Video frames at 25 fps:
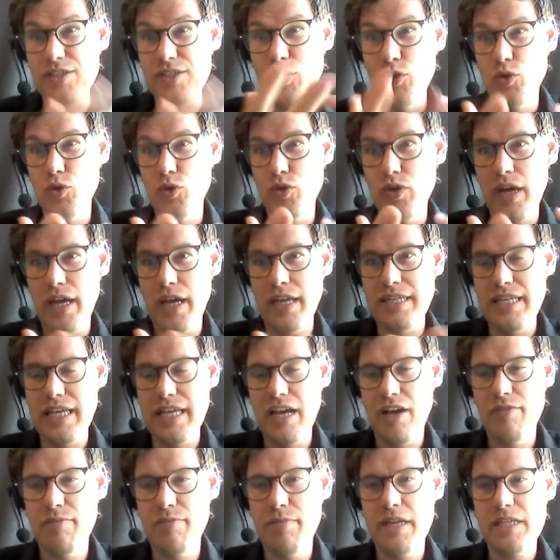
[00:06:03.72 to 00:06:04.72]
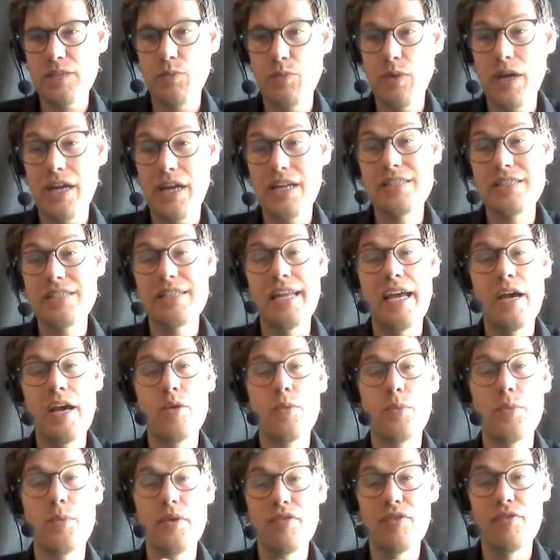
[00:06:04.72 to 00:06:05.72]
is your idea of best practice, and how
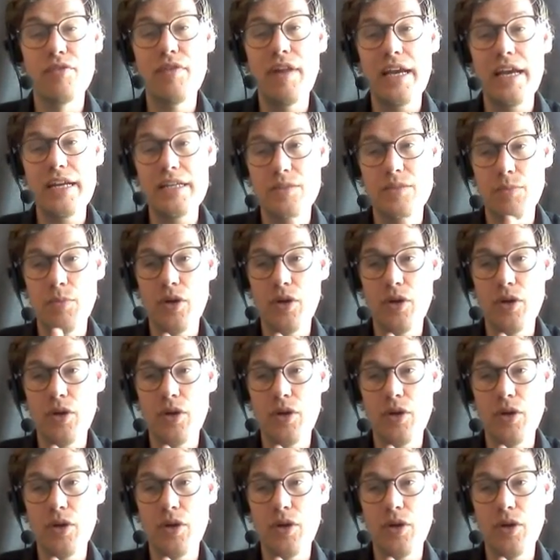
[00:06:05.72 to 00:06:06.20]
can we reflect